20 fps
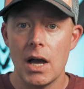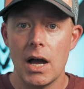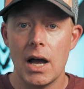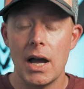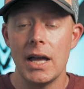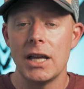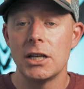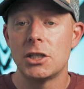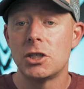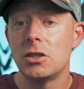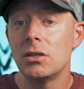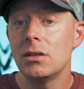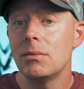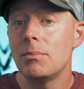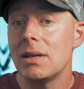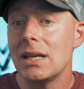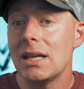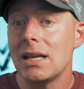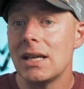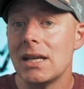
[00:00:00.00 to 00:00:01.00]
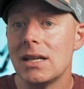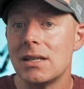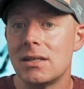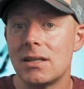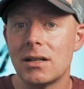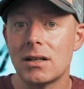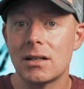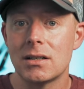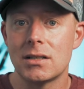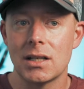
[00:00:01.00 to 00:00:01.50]
it should be
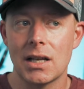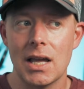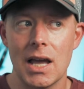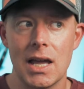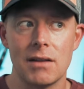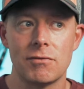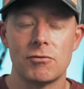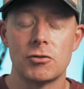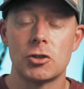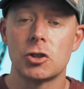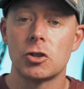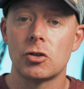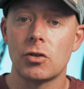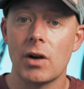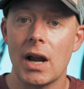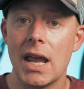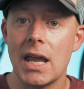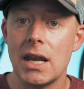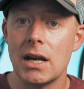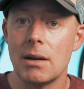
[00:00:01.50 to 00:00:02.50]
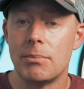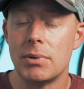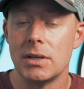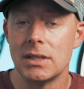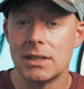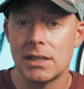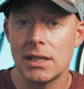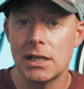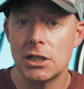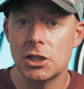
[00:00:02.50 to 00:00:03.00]
easier to kind of train a
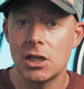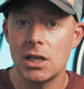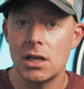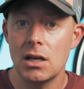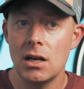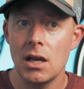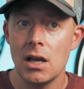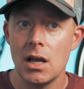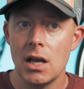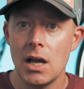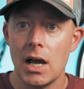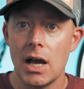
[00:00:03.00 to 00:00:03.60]
position.